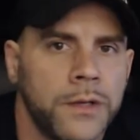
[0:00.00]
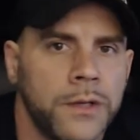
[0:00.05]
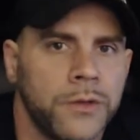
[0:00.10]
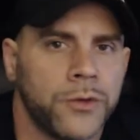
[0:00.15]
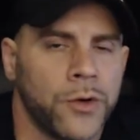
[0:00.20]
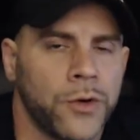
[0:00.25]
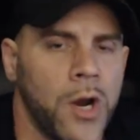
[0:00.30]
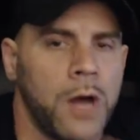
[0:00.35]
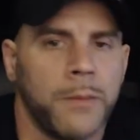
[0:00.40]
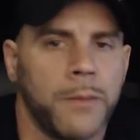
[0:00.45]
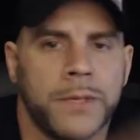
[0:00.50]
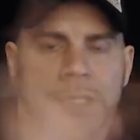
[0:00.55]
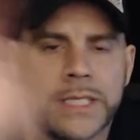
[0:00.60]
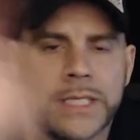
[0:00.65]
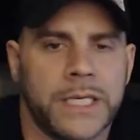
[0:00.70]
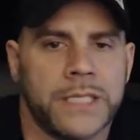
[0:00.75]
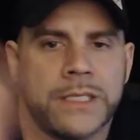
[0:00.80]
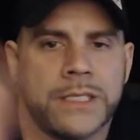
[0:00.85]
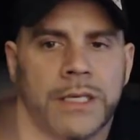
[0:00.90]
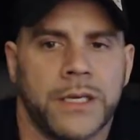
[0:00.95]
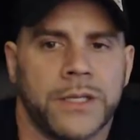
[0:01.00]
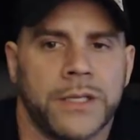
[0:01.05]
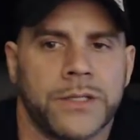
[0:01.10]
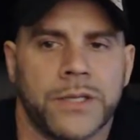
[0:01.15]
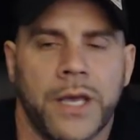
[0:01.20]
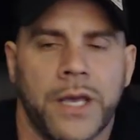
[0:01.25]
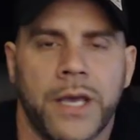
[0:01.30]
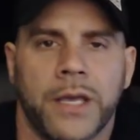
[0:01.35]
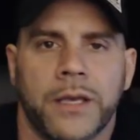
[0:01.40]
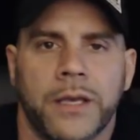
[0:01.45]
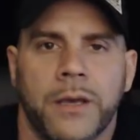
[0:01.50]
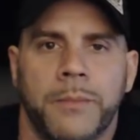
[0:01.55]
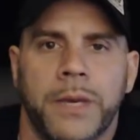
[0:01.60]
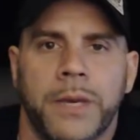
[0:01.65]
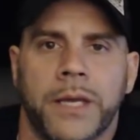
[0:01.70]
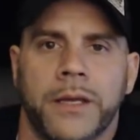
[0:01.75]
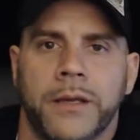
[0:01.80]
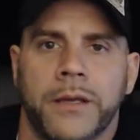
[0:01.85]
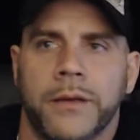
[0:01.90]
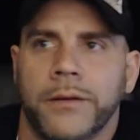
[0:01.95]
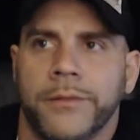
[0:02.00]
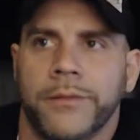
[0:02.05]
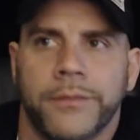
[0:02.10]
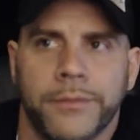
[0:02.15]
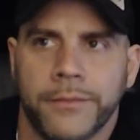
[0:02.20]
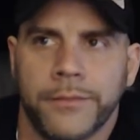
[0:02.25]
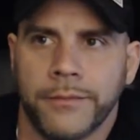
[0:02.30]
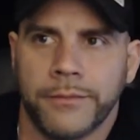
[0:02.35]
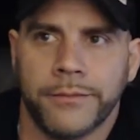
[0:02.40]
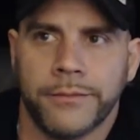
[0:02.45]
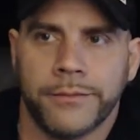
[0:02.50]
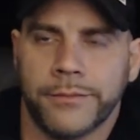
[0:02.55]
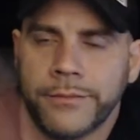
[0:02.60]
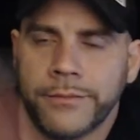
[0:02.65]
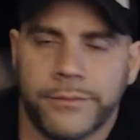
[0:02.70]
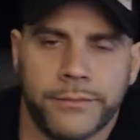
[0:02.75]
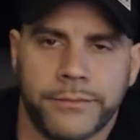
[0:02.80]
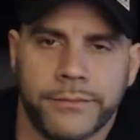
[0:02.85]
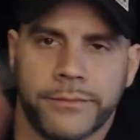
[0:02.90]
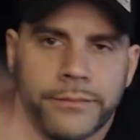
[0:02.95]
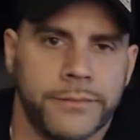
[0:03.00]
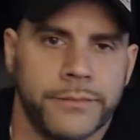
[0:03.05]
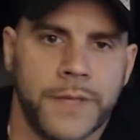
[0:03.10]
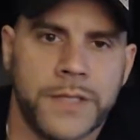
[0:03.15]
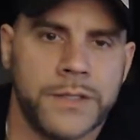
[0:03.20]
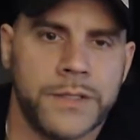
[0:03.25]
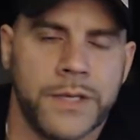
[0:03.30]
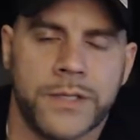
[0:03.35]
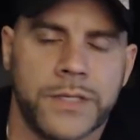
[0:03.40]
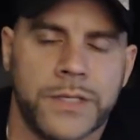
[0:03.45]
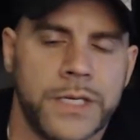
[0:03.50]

Drum is easy. It's like a big, it's, it's